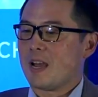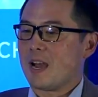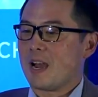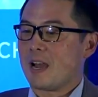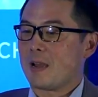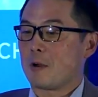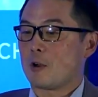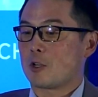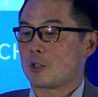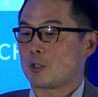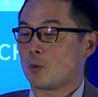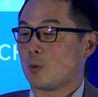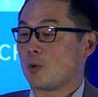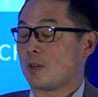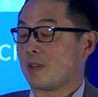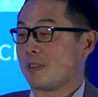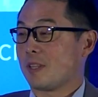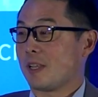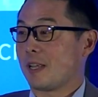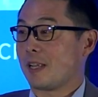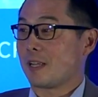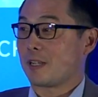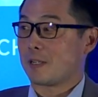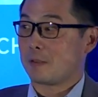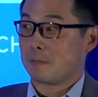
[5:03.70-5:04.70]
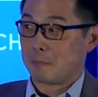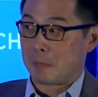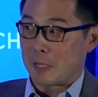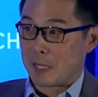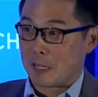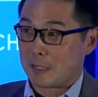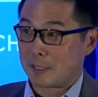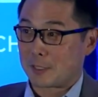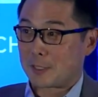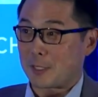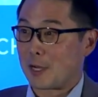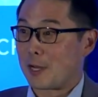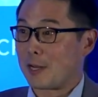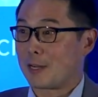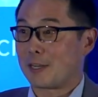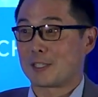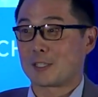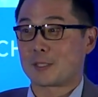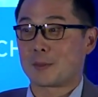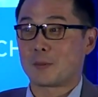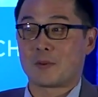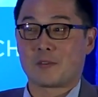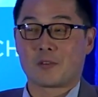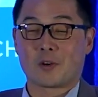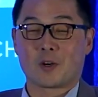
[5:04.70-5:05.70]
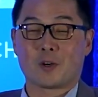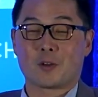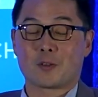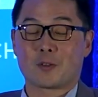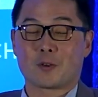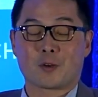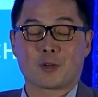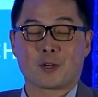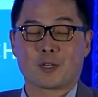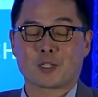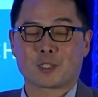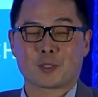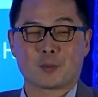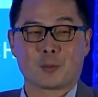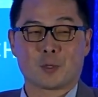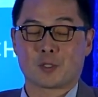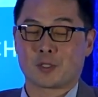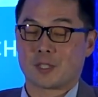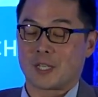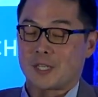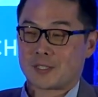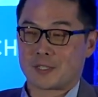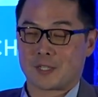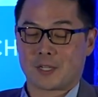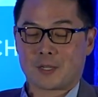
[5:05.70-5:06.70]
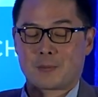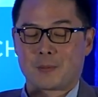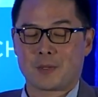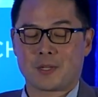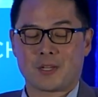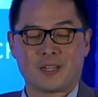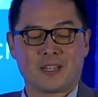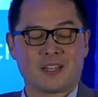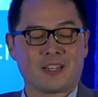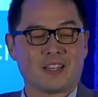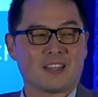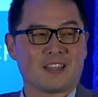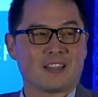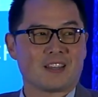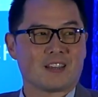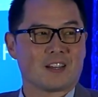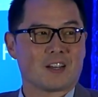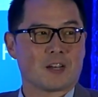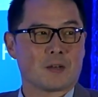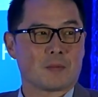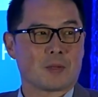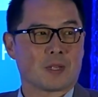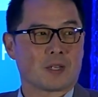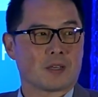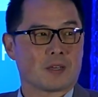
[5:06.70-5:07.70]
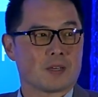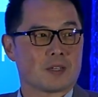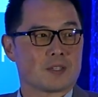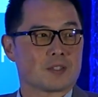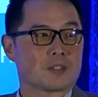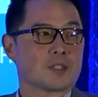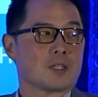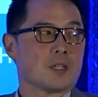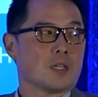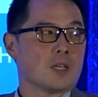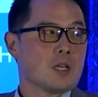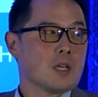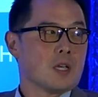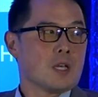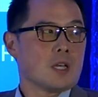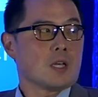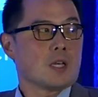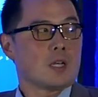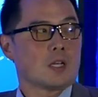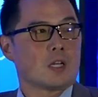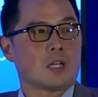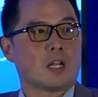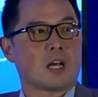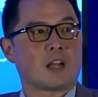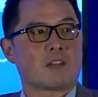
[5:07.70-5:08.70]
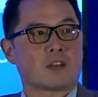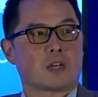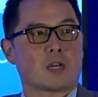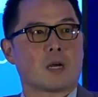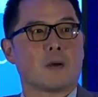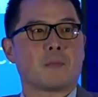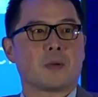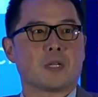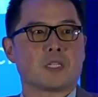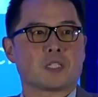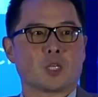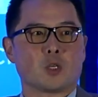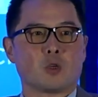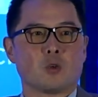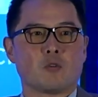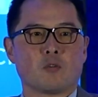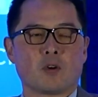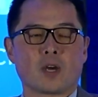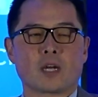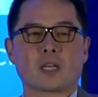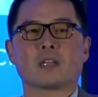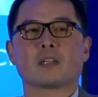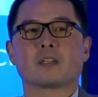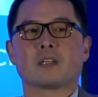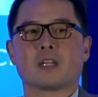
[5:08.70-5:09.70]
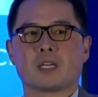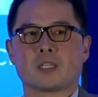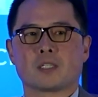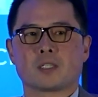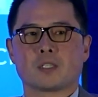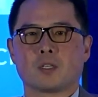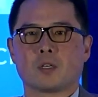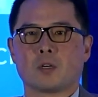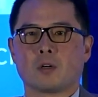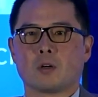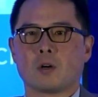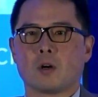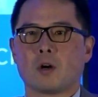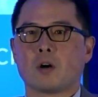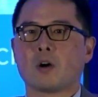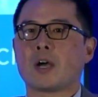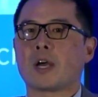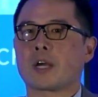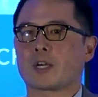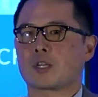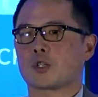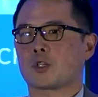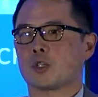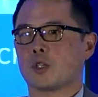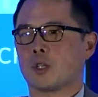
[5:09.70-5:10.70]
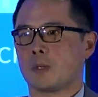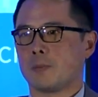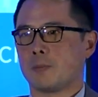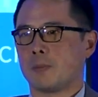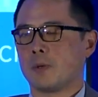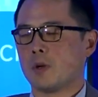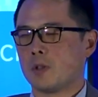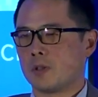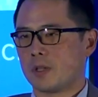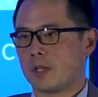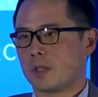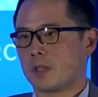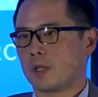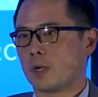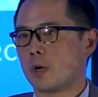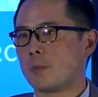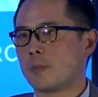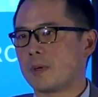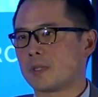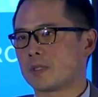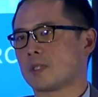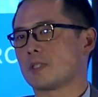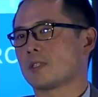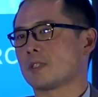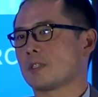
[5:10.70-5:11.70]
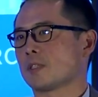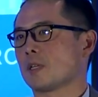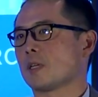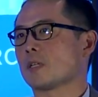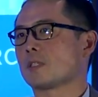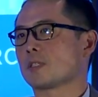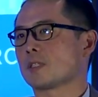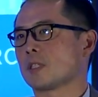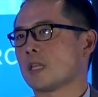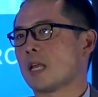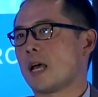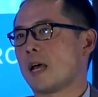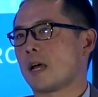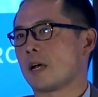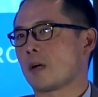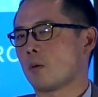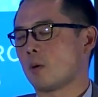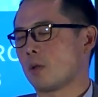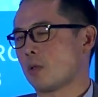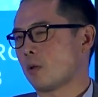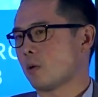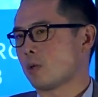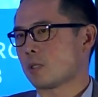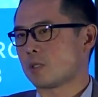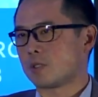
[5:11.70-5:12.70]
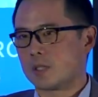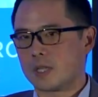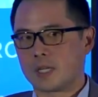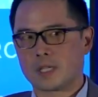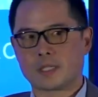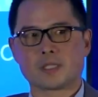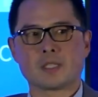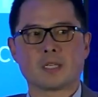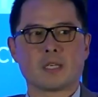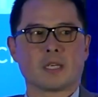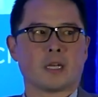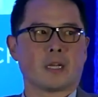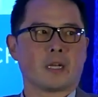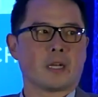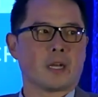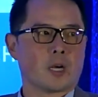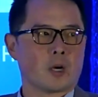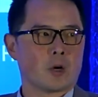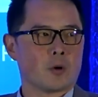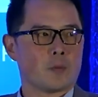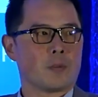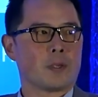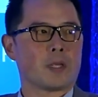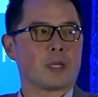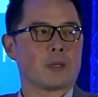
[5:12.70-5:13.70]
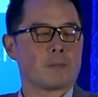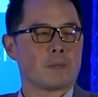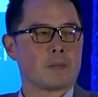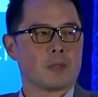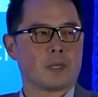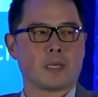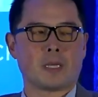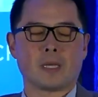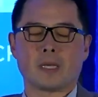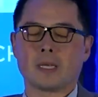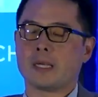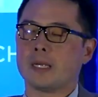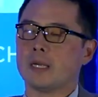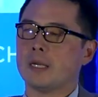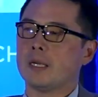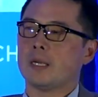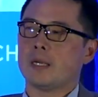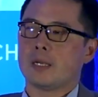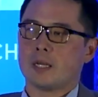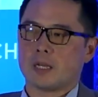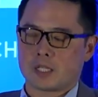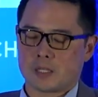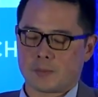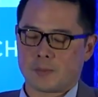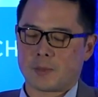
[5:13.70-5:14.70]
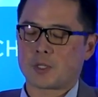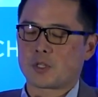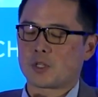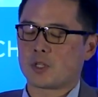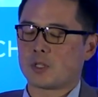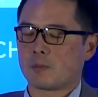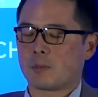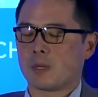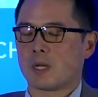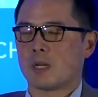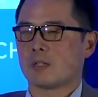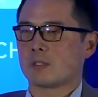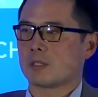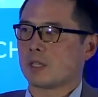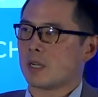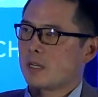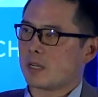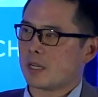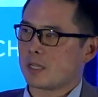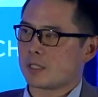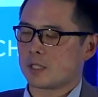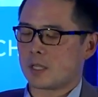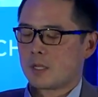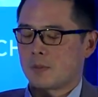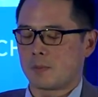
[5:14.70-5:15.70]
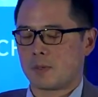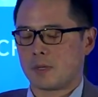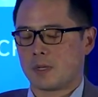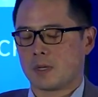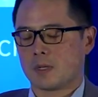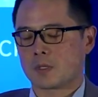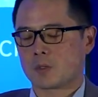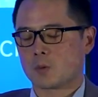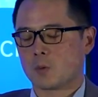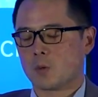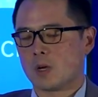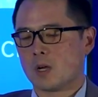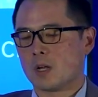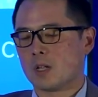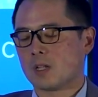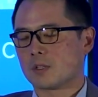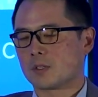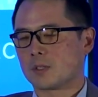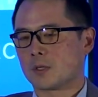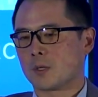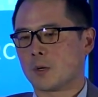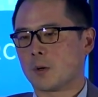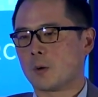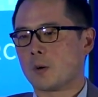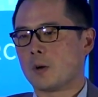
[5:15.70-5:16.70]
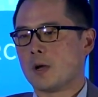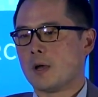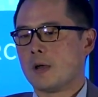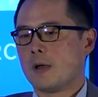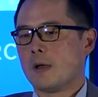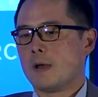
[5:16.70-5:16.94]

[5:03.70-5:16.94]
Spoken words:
I also want to thank Peloton and some of our other customers, SAP, because a lot of the companies that you've recognized here are actually building their businesses on Slack, whether it's LinkedIn, Airbnb, as I mentioned, Peloton and SAP as well. So